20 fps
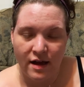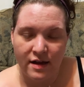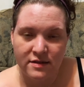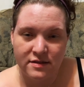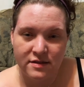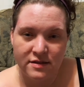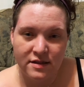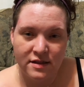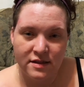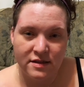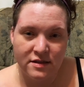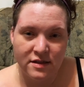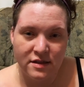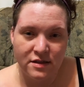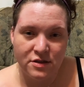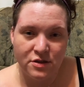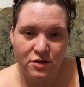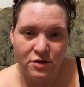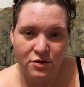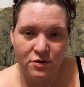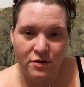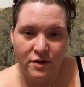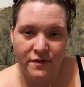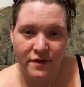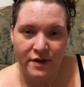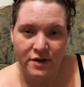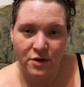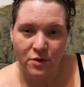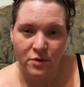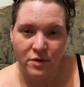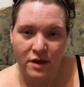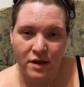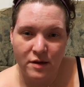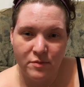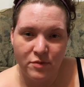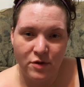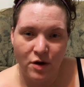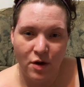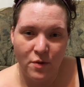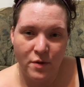At 62, if I don't
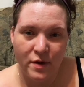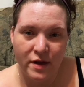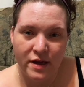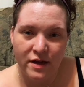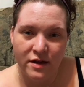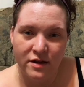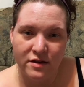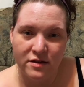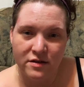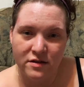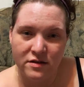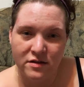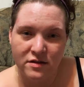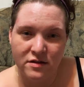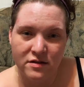keep going.